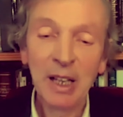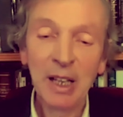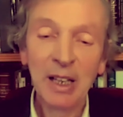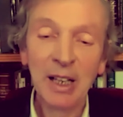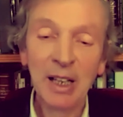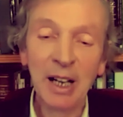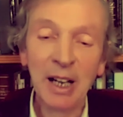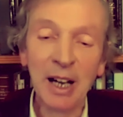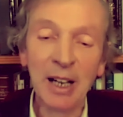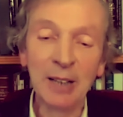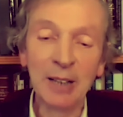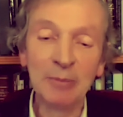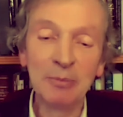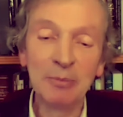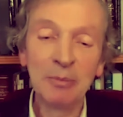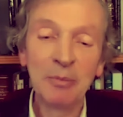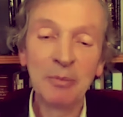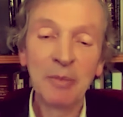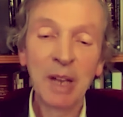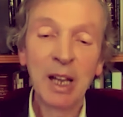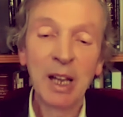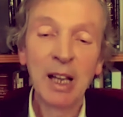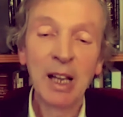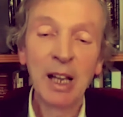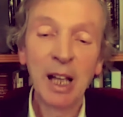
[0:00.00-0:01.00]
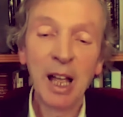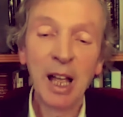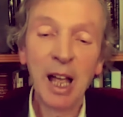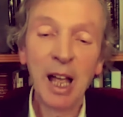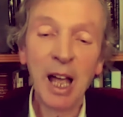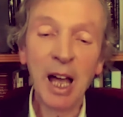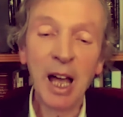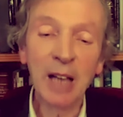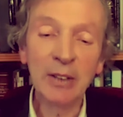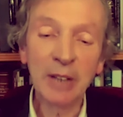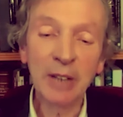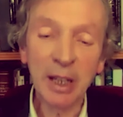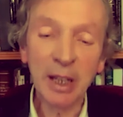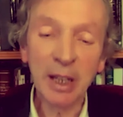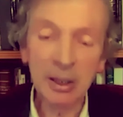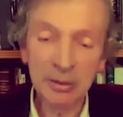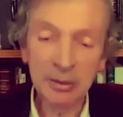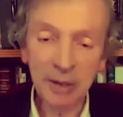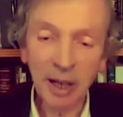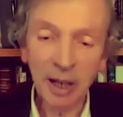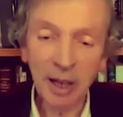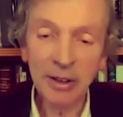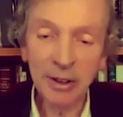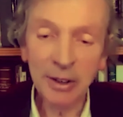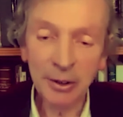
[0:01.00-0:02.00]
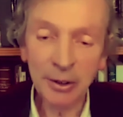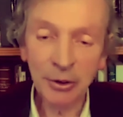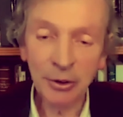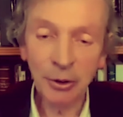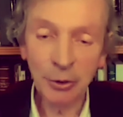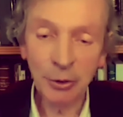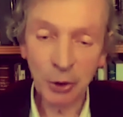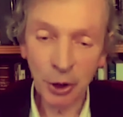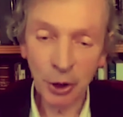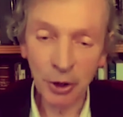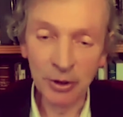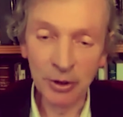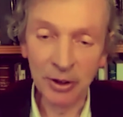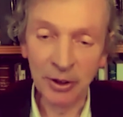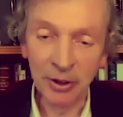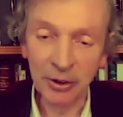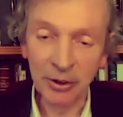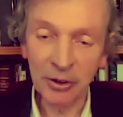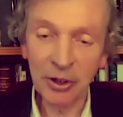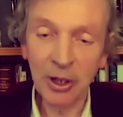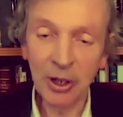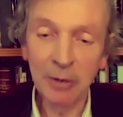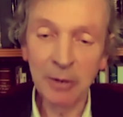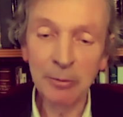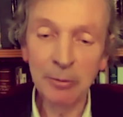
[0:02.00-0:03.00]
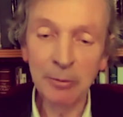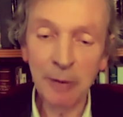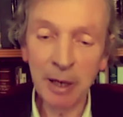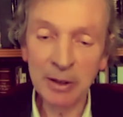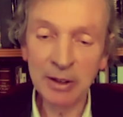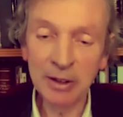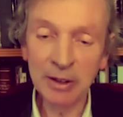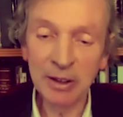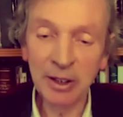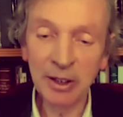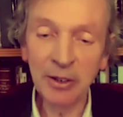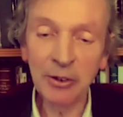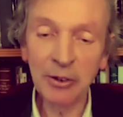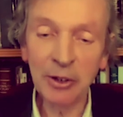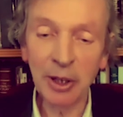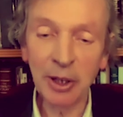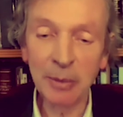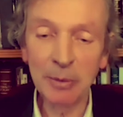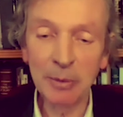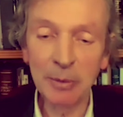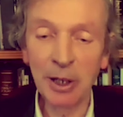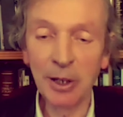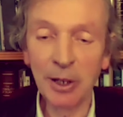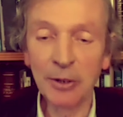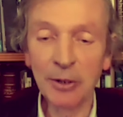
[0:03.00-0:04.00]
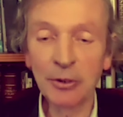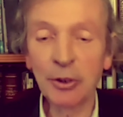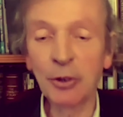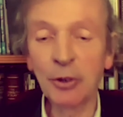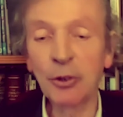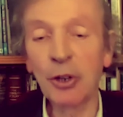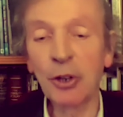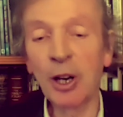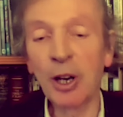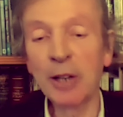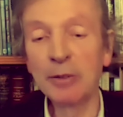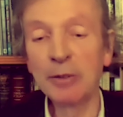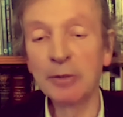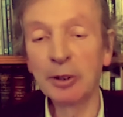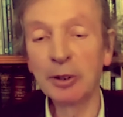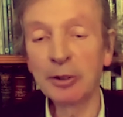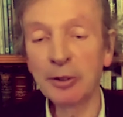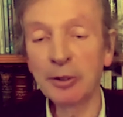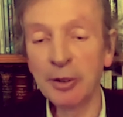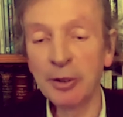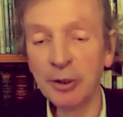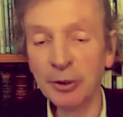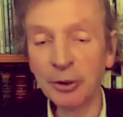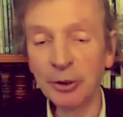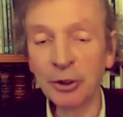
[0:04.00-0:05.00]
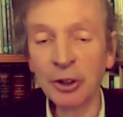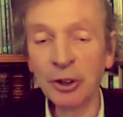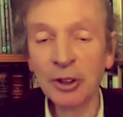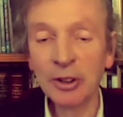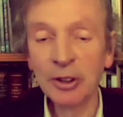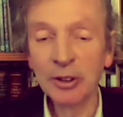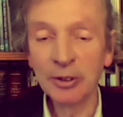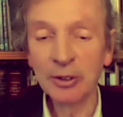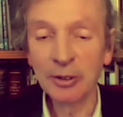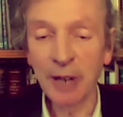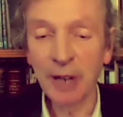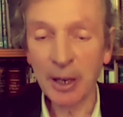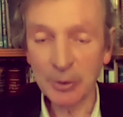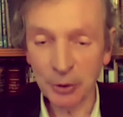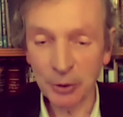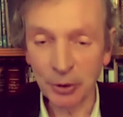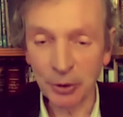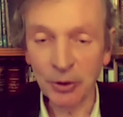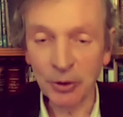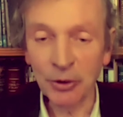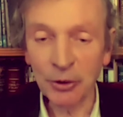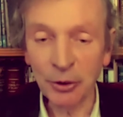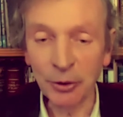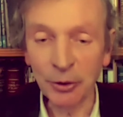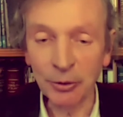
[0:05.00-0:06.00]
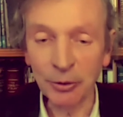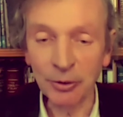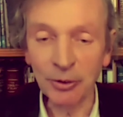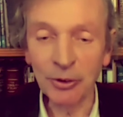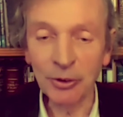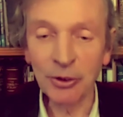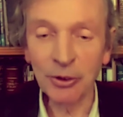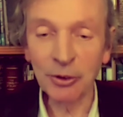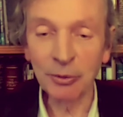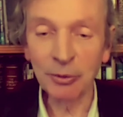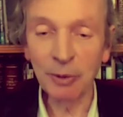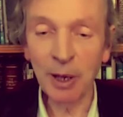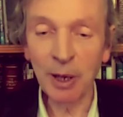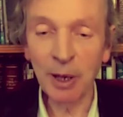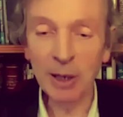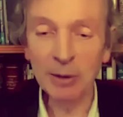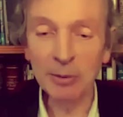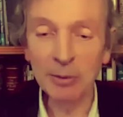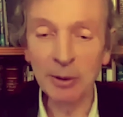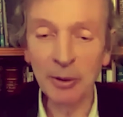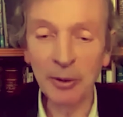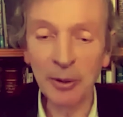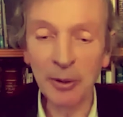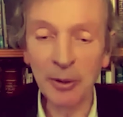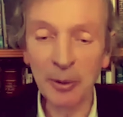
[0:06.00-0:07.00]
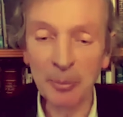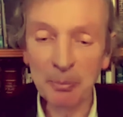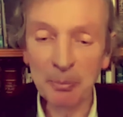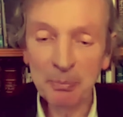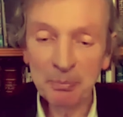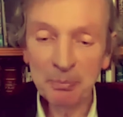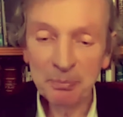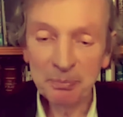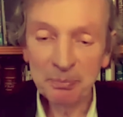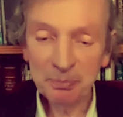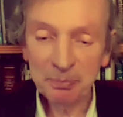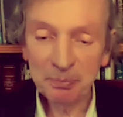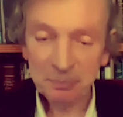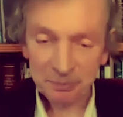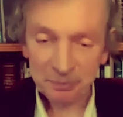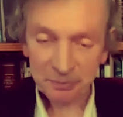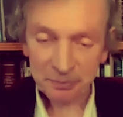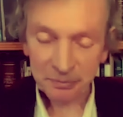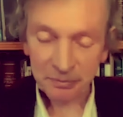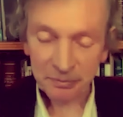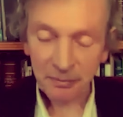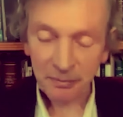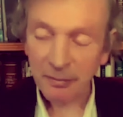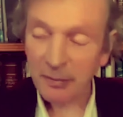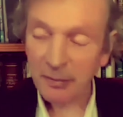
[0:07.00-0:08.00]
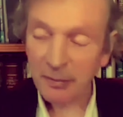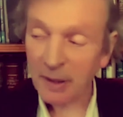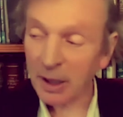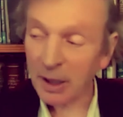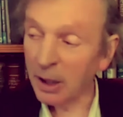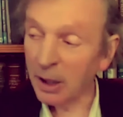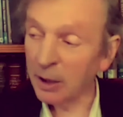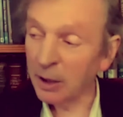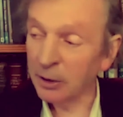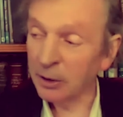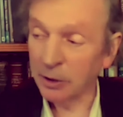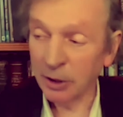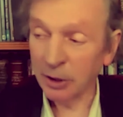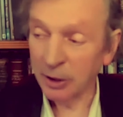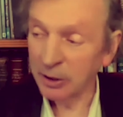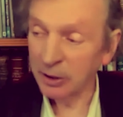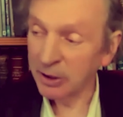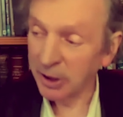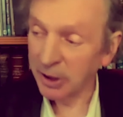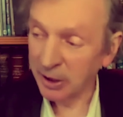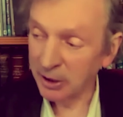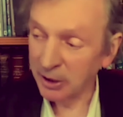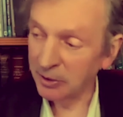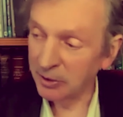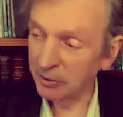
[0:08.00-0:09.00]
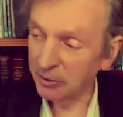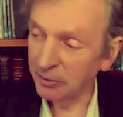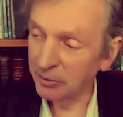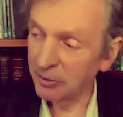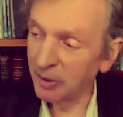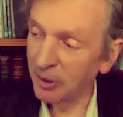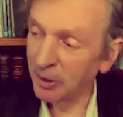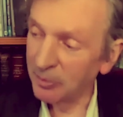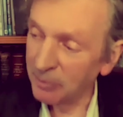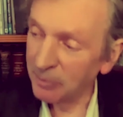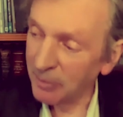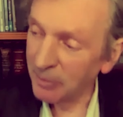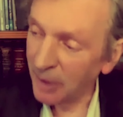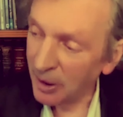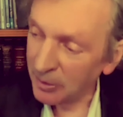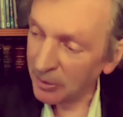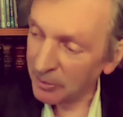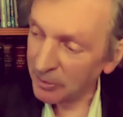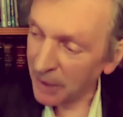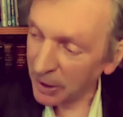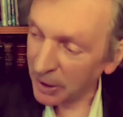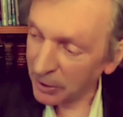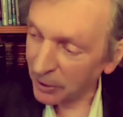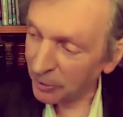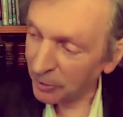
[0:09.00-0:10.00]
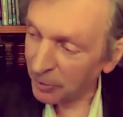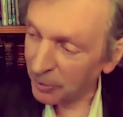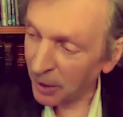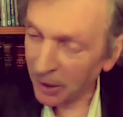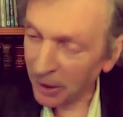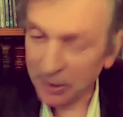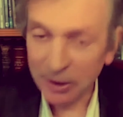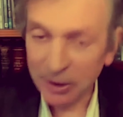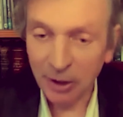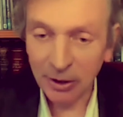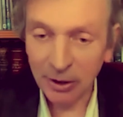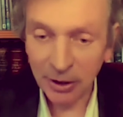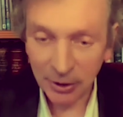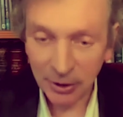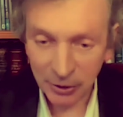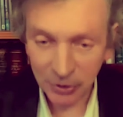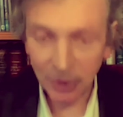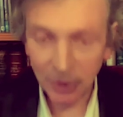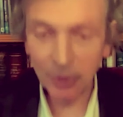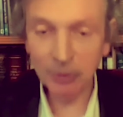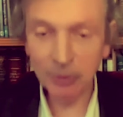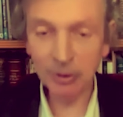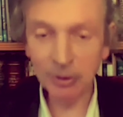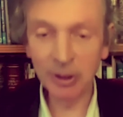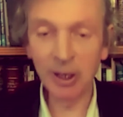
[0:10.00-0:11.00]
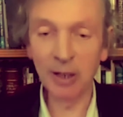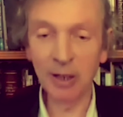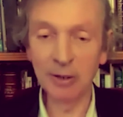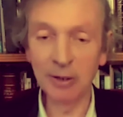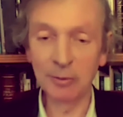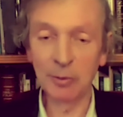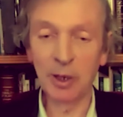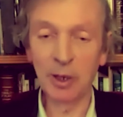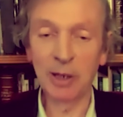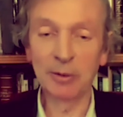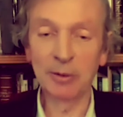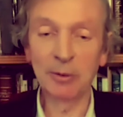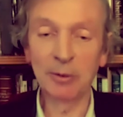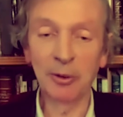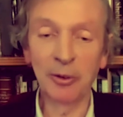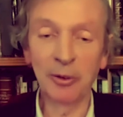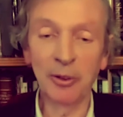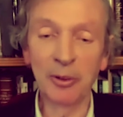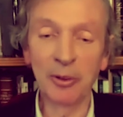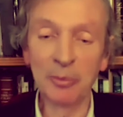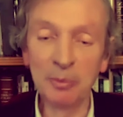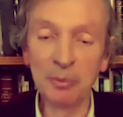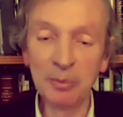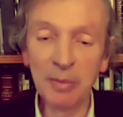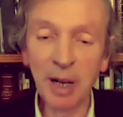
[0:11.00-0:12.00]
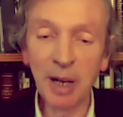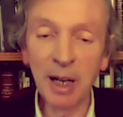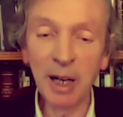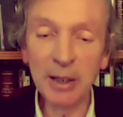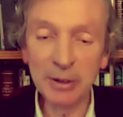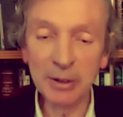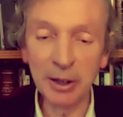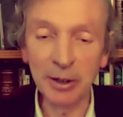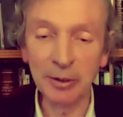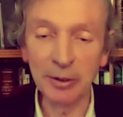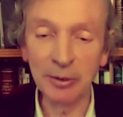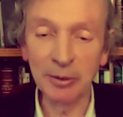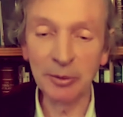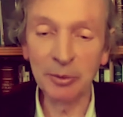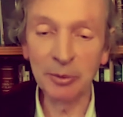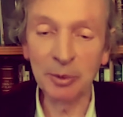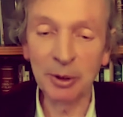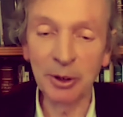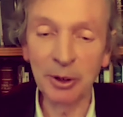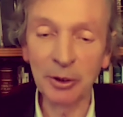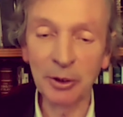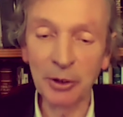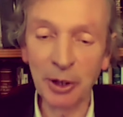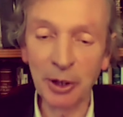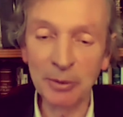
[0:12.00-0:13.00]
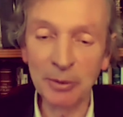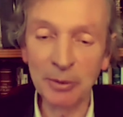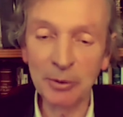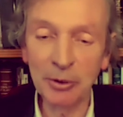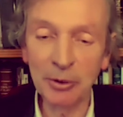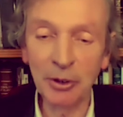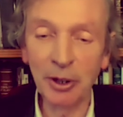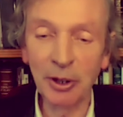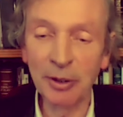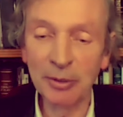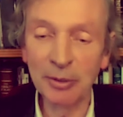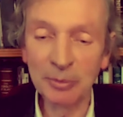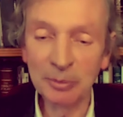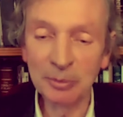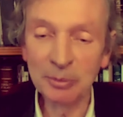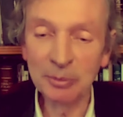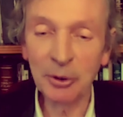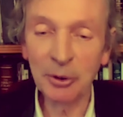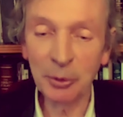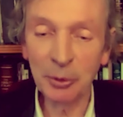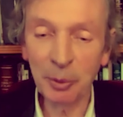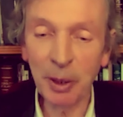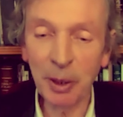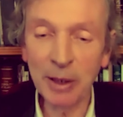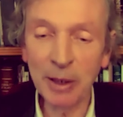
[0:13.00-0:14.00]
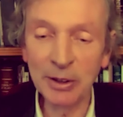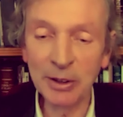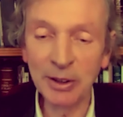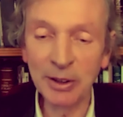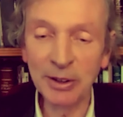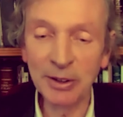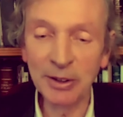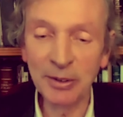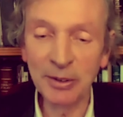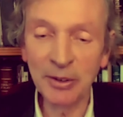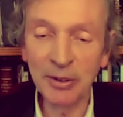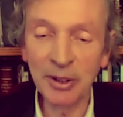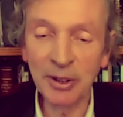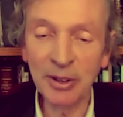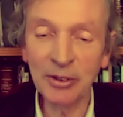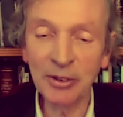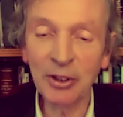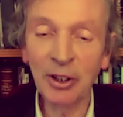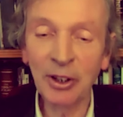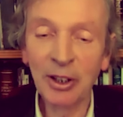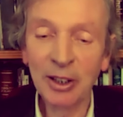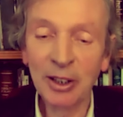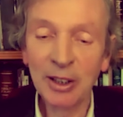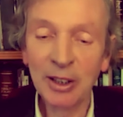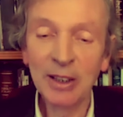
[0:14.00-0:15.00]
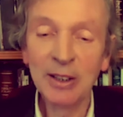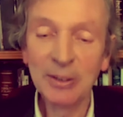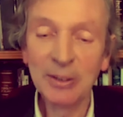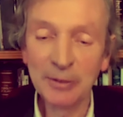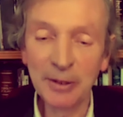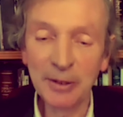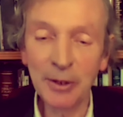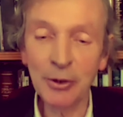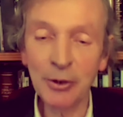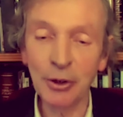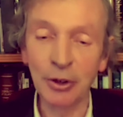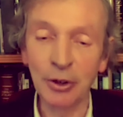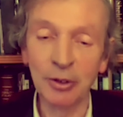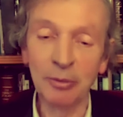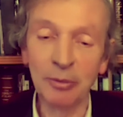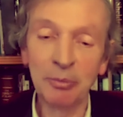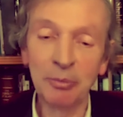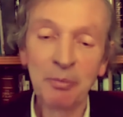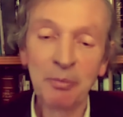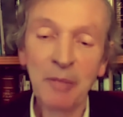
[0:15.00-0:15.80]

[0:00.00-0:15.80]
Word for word: Um, and they invited us to join us. They were running these seminars to try and recruit graduate students to work with them. And indeed, uh, many of my colleagues did go and work with them. I didn't because I was not persuaded of this vision.